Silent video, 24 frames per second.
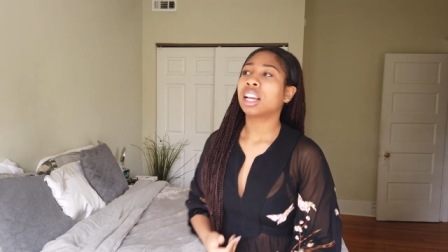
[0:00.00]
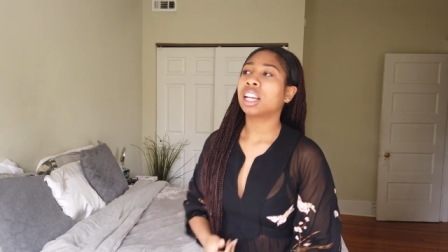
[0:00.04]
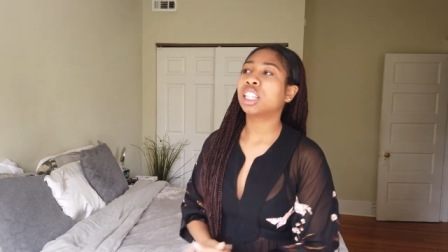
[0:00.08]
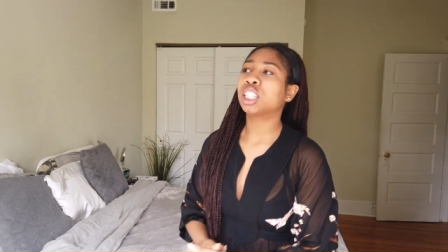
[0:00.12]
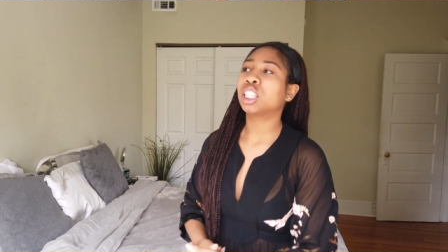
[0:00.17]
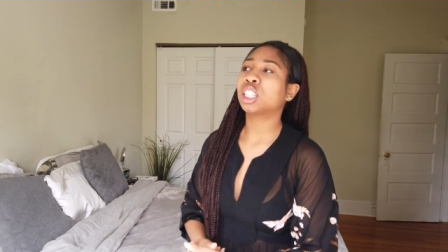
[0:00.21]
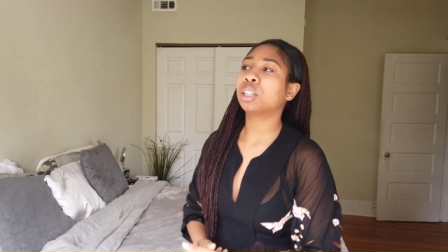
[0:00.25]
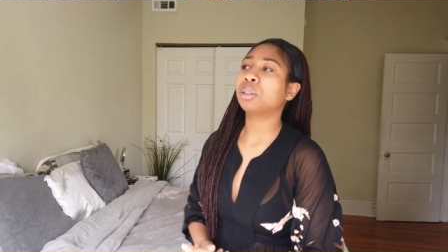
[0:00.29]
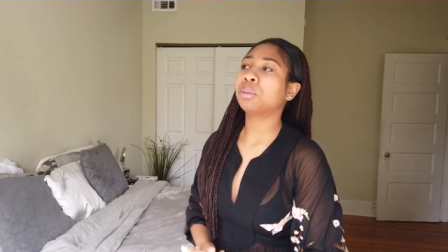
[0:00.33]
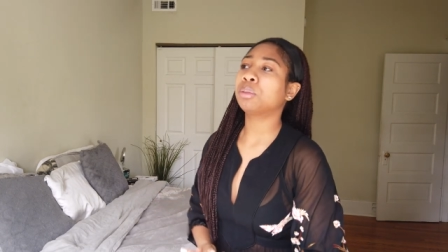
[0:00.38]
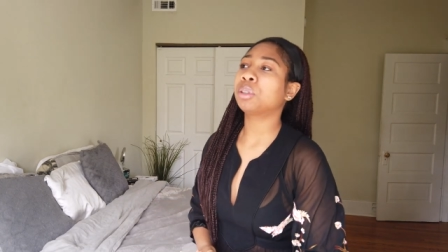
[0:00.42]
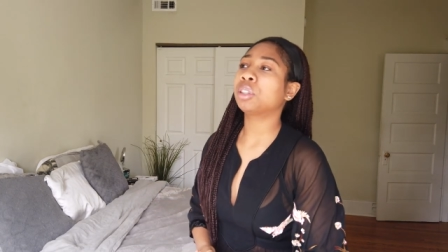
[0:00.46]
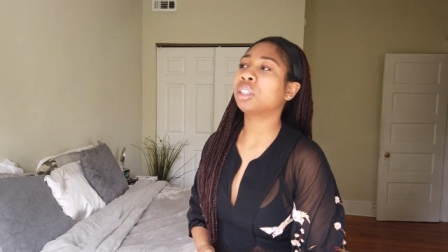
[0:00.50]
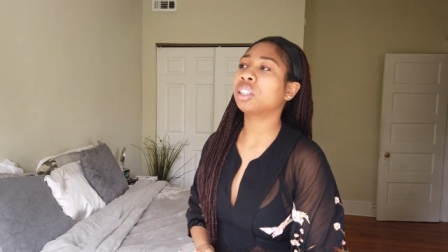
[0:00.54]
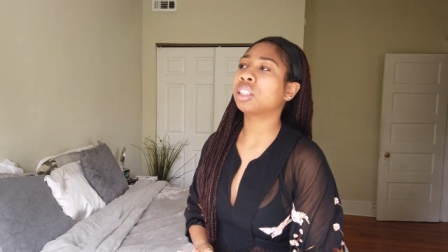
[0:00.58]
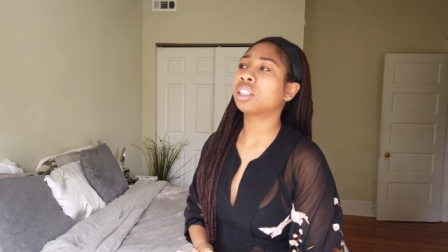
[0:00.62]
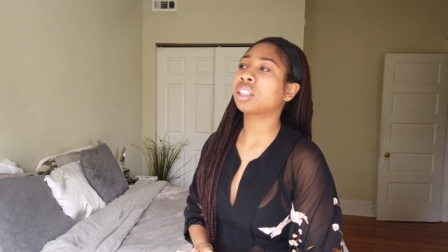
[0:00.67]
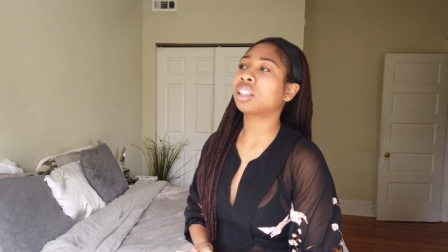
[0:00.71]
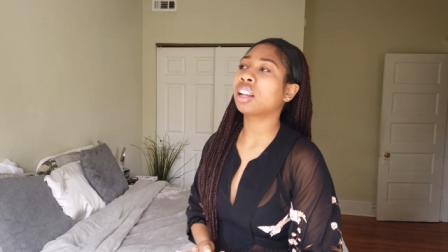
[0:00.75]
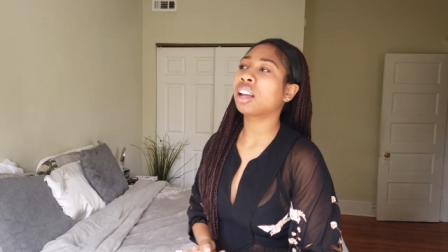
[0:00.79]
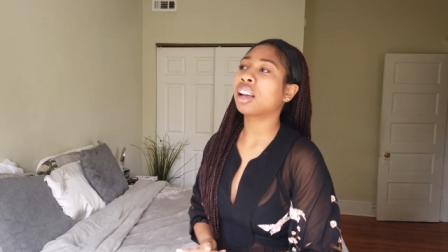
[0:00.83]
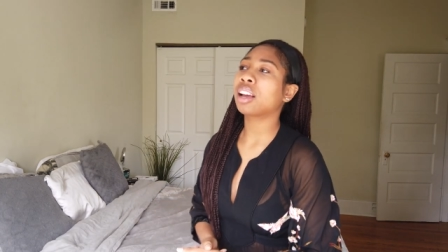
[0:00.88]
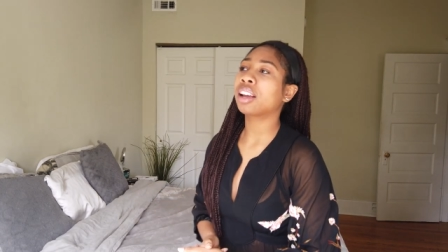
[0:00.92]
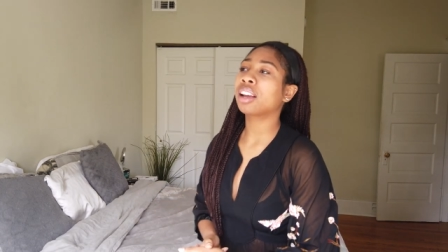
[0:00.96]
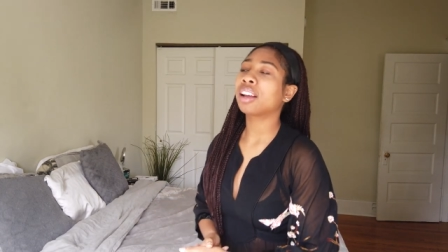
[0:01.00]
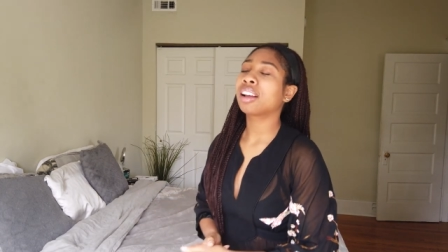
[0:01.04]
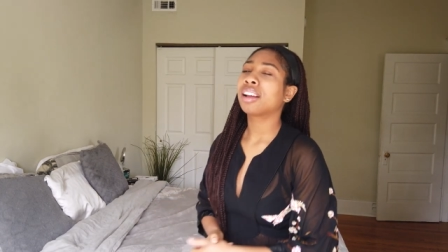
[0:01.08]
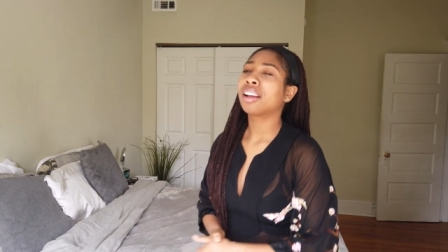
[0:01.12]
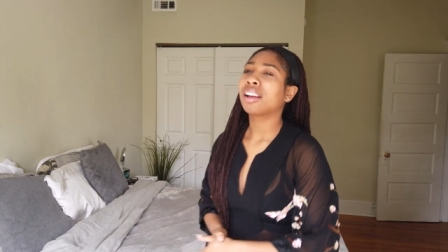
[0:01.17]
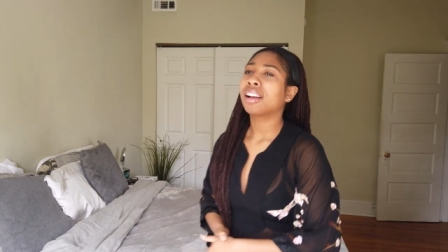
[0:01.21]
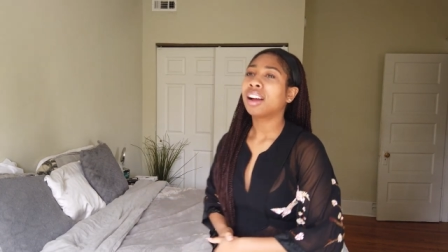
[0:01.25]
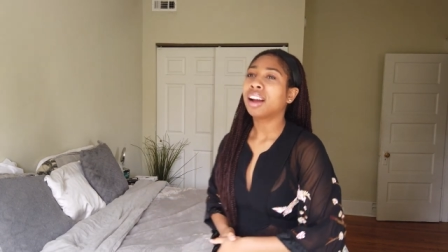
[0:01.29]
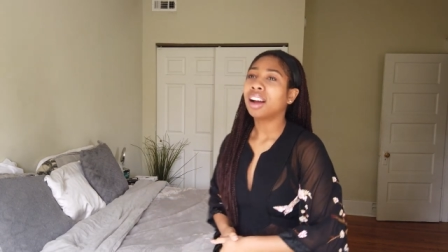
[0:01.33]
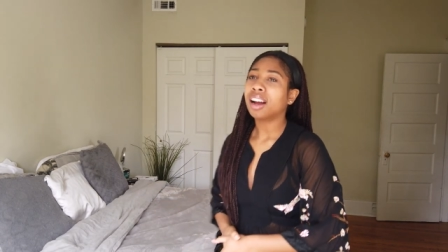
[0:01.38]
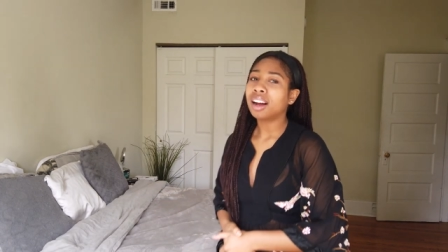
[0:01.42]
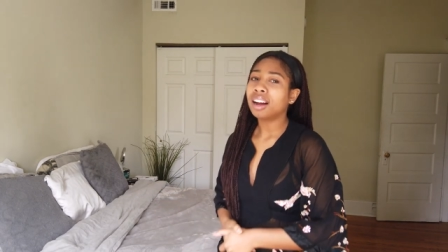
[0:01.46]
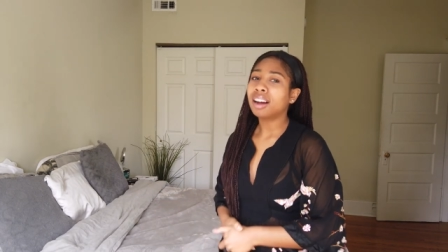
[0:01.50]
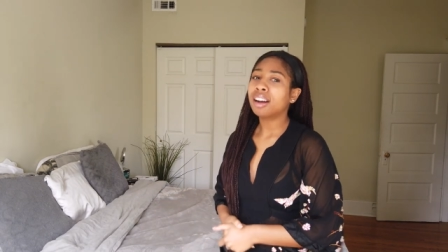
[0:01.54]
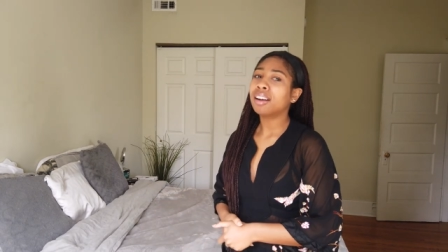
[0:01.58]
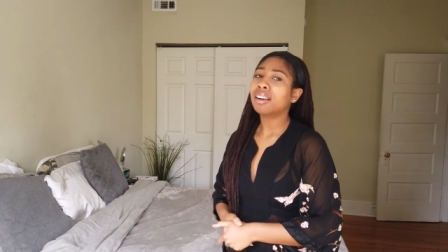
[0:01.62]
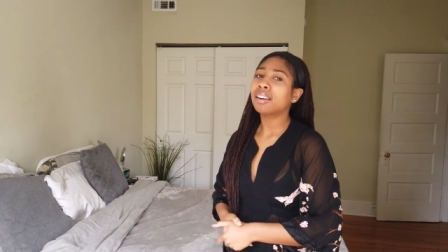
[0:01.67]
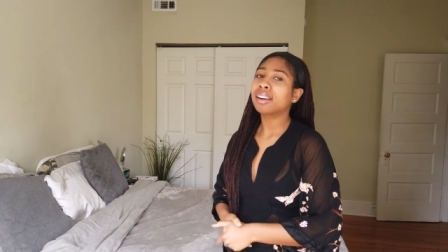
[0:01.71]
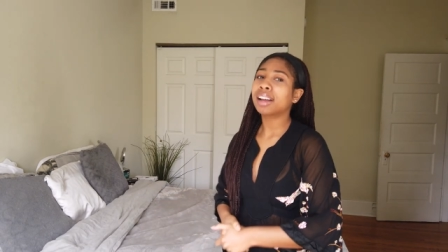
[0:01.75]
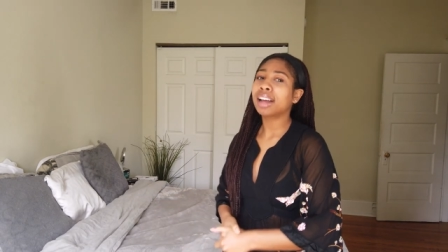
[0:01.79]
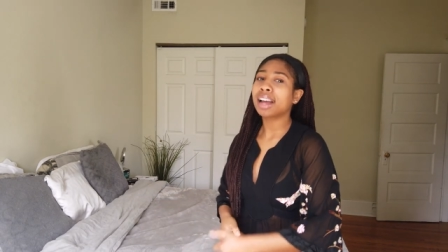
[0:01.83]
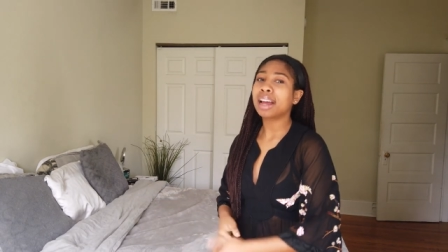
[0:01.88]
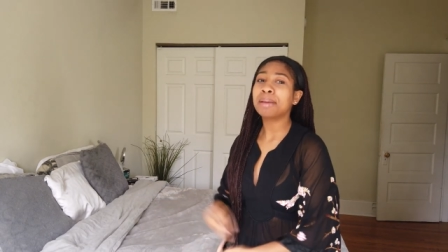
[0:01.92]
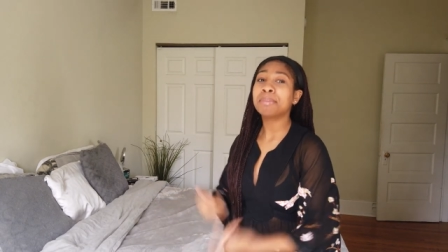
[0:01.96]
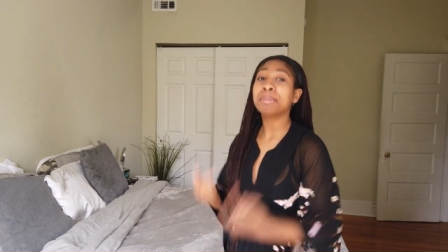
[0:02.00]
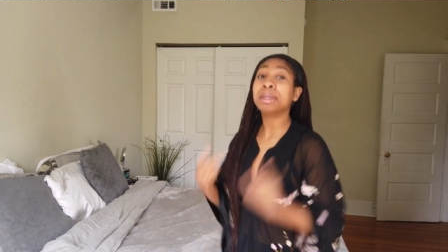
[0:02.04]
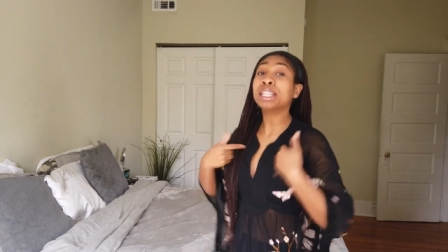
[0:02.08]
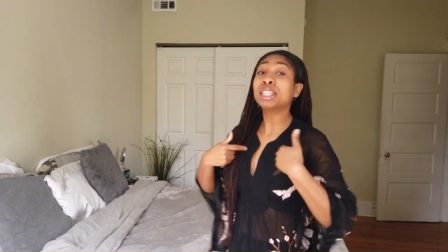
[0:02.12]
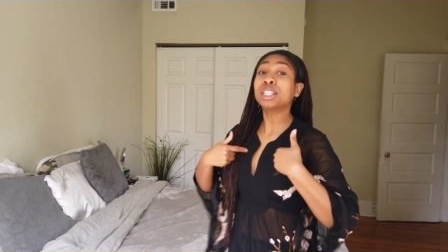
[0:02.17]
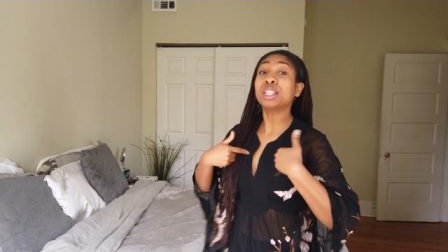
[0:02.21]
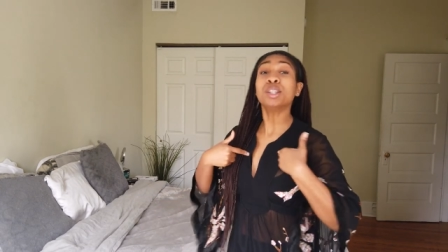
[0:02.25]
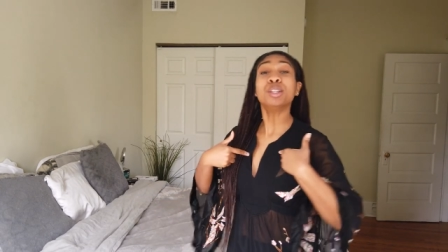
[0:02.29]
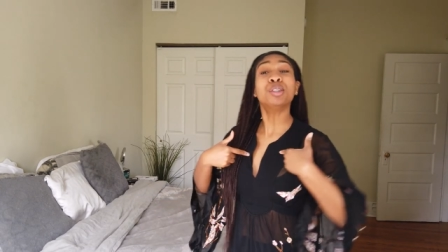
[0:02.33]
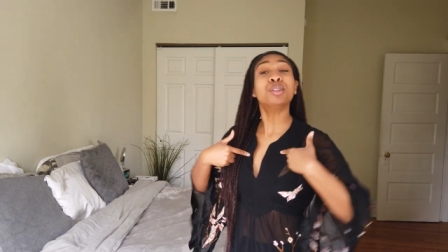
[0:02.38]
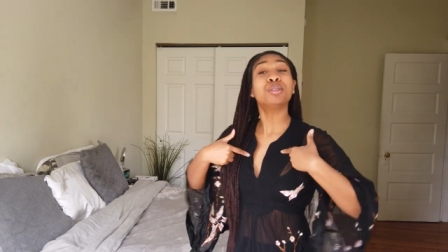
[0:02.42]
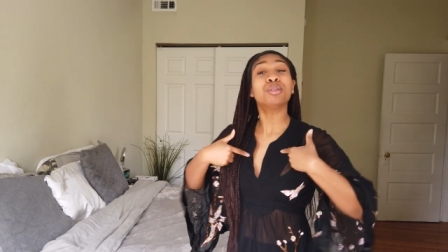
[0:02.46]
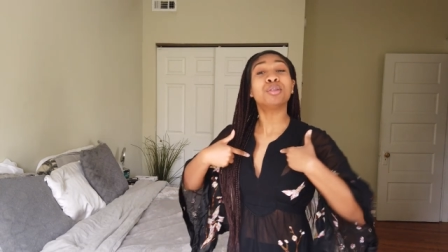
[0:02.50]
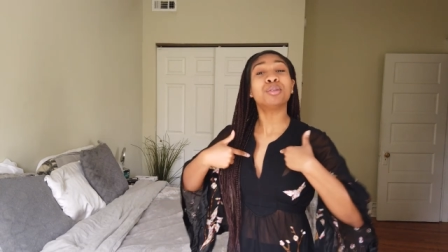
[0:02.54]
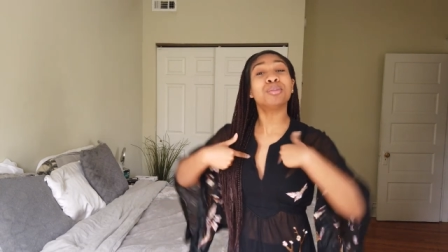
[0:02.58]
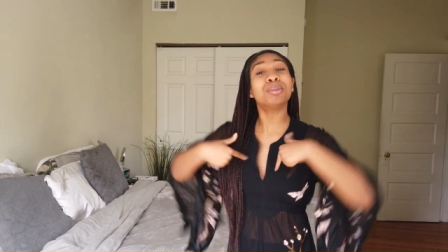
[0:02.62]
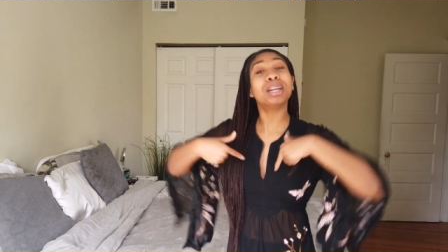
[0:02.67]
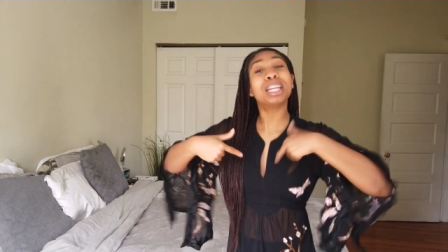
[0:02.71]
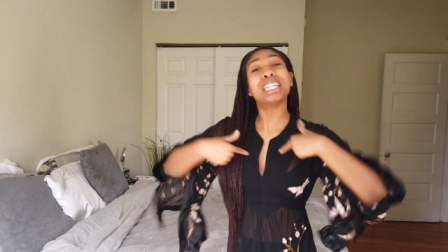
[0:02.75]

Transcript: And she was just like, Okay, me too.